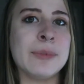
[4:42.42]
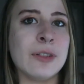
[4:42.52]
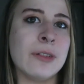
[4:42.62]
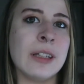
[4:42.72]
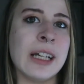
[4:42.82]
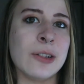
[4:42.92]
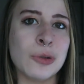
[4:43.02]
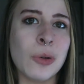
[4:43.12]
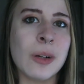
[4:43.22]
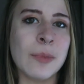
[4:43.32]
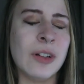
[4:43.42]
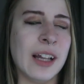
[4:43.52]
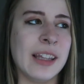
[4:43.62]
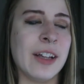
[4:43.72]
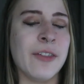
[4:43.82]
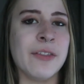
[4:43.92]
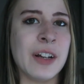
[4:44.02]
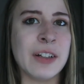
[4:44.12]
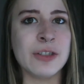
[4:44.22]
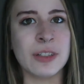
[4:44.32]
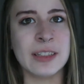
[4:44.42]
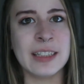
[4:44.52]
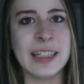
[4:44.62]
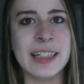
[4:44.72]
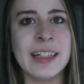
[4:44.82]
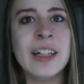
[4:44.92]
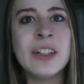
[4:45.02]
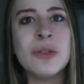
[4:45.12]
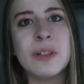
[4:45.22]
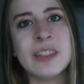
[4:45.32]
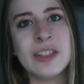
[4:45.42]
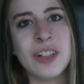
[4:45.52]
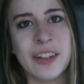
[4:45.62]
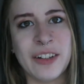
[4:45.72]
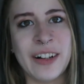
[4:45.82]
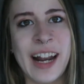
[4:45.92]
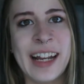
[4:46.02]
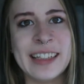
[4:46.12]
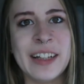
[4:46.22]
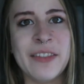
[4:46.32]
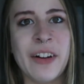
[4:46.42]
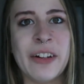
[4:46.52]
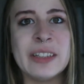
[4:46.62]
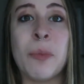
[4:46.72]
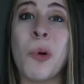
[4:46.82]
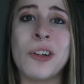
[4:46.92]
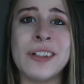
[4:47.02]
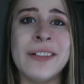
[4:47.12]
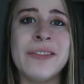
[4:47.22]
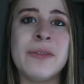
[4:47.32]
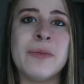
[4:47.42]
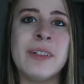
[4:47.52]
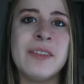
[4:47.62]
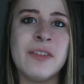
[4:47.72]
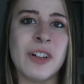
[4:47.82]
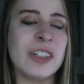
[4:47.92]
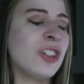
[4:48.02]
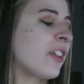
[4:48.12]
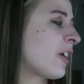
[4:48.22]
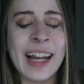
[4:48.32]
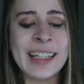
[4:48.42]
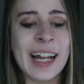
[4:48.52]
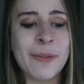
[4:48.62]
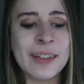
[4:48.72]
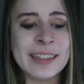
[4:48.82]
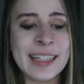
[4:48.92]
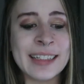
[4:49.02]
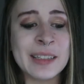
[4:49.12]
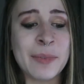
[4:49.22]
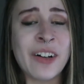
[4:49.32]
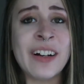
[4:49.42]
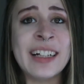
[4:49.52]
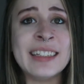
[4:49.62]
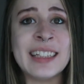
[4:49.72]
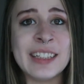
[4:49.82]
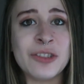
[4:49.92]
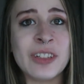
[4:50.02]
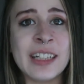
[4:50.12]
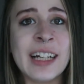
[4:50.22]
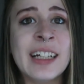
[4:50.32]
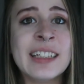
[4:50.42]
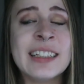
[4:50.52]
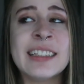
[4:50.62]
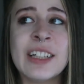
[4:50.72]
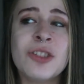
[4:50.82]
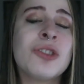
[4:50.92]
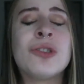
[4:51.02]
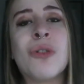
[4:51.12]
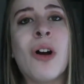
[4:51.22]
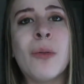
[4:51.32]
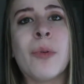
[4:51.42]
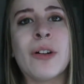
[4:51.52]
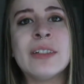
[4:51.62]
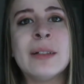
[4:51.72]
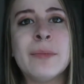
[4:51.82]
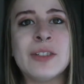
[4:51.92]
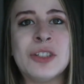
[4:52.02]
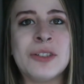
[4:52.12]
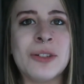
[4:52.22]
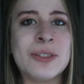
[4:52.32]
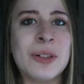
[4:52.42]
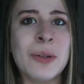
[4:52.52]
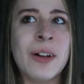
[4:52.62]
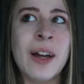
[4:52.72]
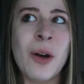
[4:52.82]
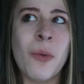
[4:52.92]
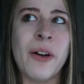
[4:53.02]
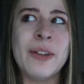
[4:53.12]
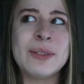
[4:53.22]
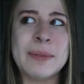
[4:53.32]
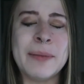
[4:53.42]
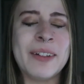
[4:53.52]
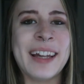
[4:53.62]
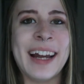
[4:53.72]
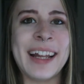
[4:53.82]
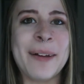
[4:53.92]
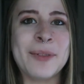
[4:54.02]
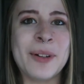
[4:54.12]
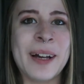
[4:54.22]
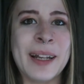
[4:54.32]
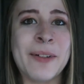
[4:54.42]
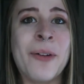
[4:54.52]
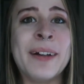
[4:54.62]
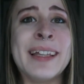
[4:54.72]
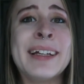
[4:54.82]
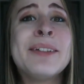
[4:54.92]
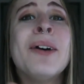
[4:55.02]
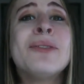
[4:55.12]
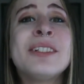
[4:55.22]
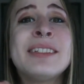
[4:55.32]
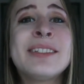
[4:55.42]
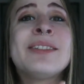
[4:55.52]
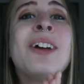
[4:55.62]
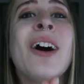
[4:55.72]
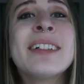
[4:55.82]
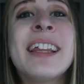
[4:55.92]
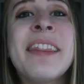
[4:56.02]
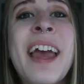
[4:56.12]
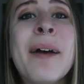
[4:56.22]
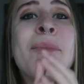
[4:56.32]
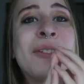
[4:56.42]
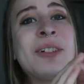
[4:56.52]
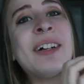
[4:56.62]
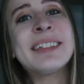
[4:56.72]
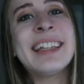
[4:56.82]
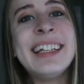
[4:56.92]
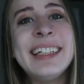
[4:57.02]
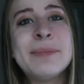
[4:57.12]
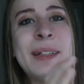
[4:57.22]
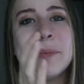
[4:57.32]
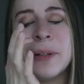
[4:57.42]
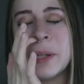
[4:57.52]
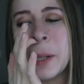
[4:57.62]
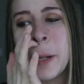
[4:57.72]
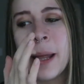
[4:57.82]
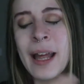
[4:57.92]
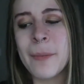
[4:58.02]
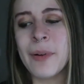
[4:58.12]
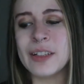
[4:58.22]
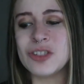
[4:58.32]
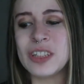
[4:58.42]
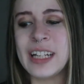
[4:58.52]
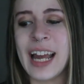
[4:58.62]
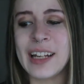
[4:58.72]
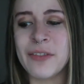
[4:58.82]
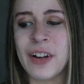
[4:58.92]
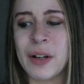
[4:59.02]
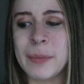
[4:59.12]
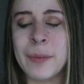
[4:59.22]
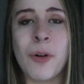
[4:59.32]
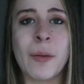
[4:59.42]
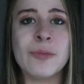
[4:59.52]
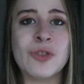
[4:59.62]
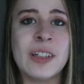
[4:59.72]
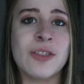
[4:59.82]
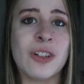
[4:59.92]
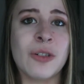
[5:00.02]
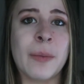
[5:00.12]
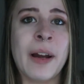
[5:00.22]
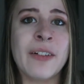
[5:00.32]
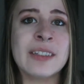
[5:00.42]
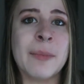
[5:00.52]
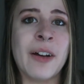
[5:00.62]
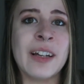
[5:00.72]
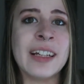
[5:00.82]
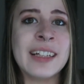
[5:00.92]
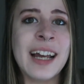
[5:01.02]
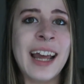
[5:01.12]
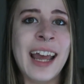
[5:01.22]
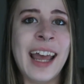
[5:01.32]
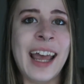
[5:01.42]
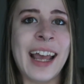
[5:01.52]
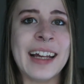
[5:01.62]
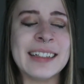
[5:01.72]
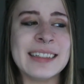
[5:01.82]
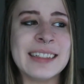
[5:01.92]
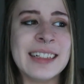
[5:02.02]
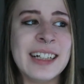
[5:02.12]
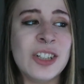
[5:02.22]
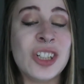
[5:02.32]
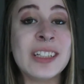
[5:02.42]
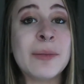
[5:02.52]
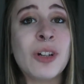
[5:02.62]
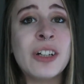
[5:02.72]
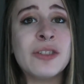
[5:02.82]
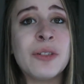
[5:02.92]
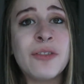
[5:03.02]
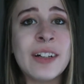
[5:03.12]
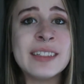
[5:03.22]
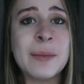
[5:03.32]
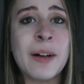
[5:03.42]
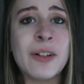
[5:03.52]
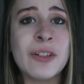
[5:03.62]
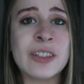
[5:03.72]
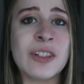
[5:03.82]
absolutely adorable, and they're very trusting towards each other, and they're very supportive for each other. And I want to say Samara is literally such a strong person, but she's also one of those people that I kept on kind of going like, no, just talk to them or talk to these people. But she had a very big problem trying to talk to her parents about it, and she ended up talking to her friends about her